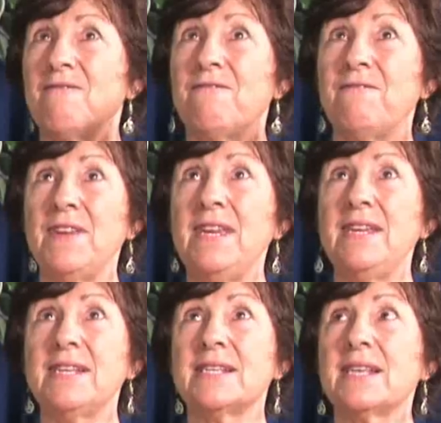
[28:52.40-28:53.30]

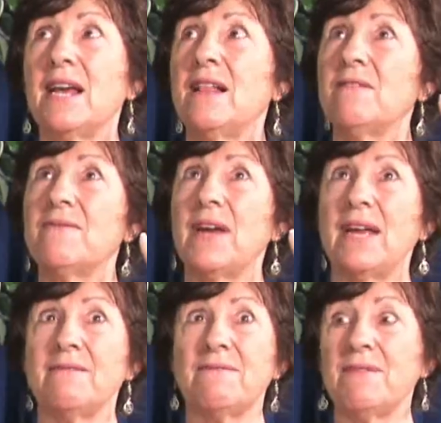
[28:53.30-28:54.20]
feed itself
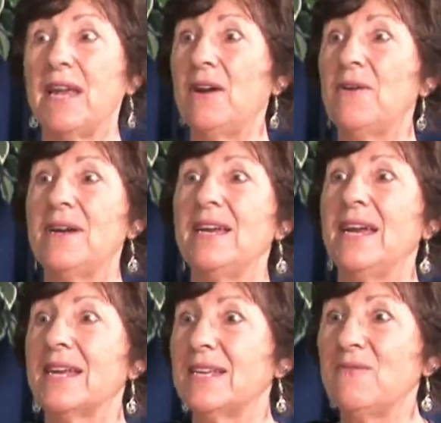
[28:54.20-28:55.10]
and flower
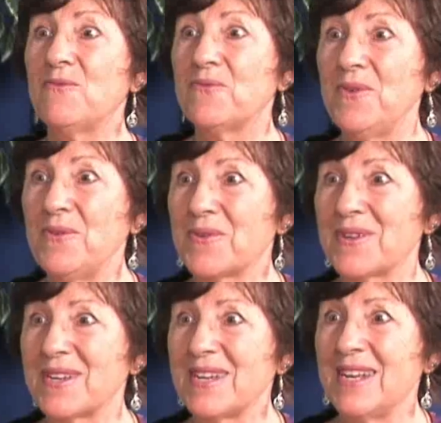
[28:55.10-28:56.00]
and give fruit.